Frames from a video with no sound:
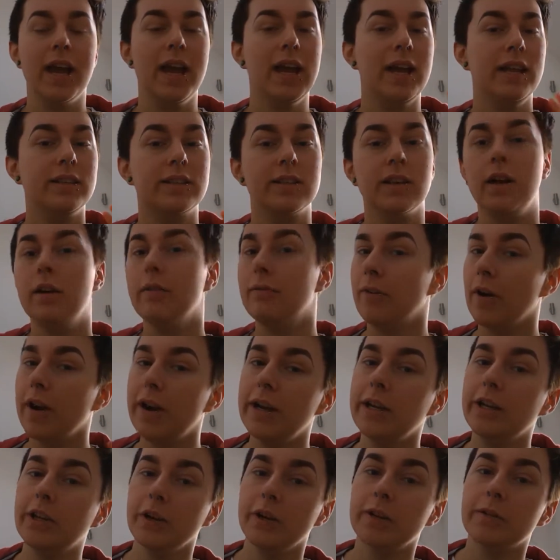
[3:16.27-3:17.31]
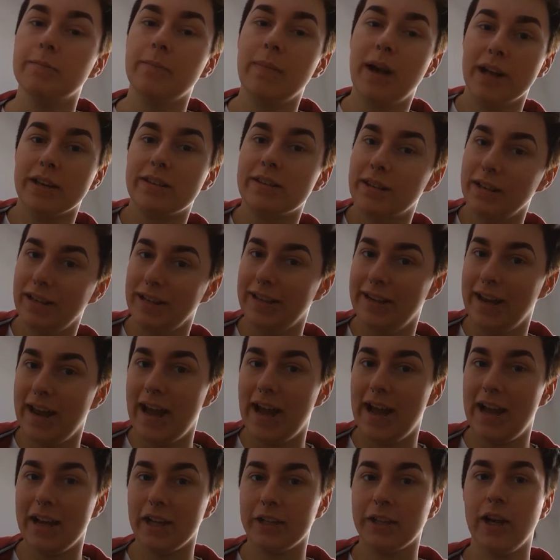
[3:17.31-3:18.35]
It's a very good masculine
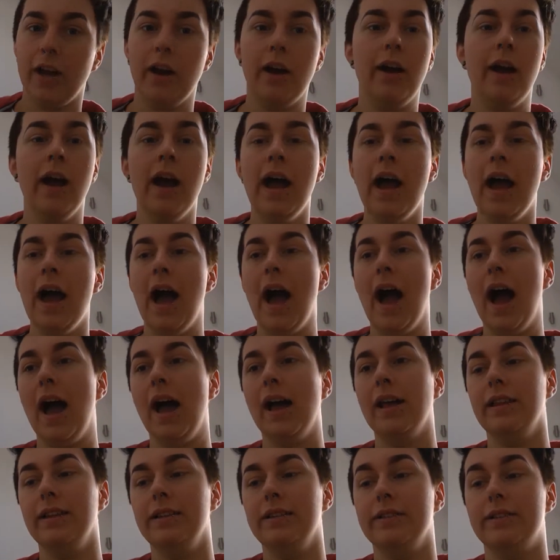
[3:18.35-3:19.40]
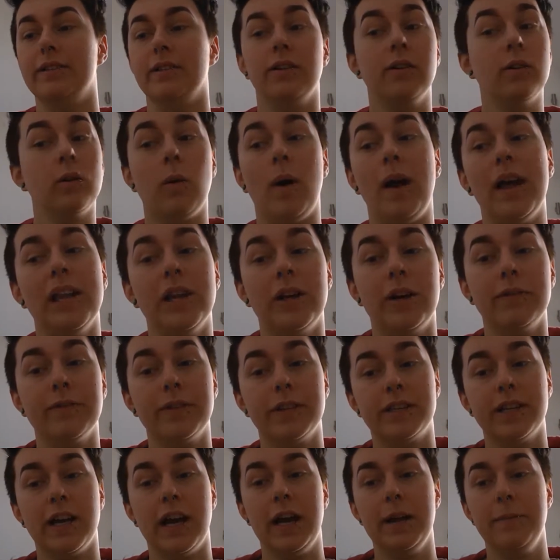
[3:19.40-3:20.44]
haircut, and quite a lot of
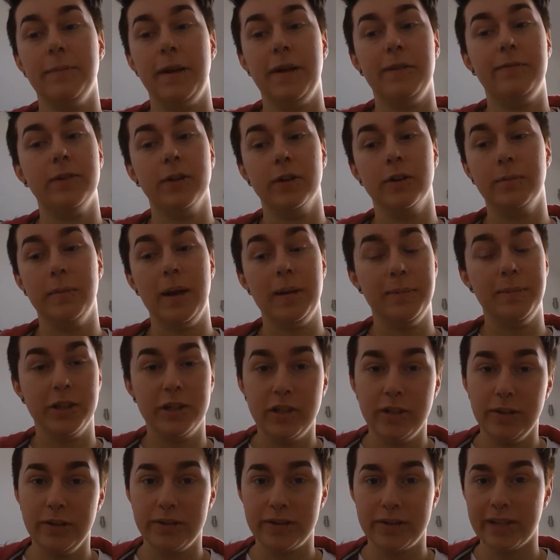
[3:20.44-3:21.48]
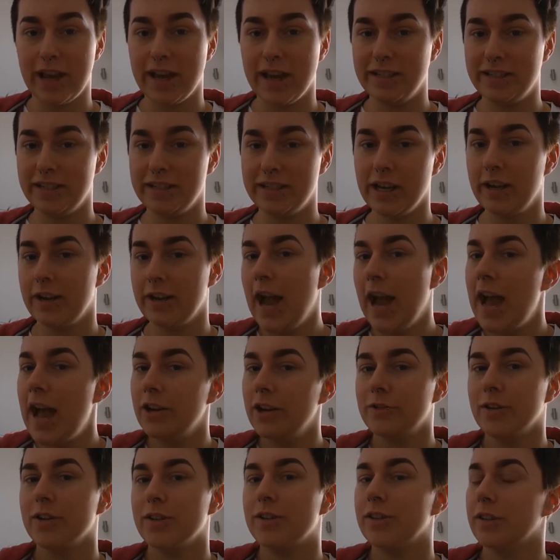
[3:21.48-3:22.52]
the time, if you're maybe too scared to tell your
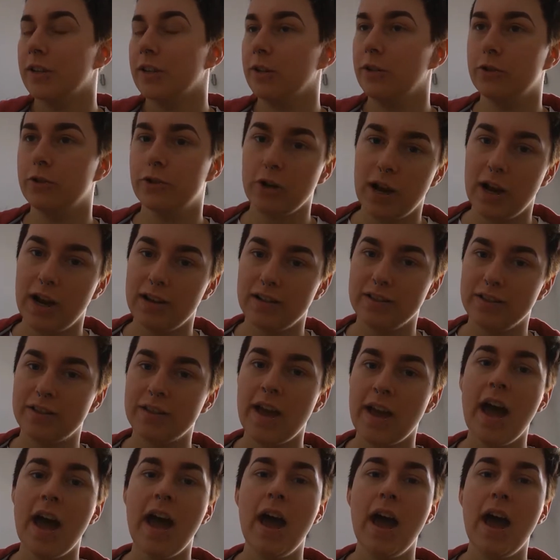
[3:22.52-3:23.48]
hairdresser that you're trans,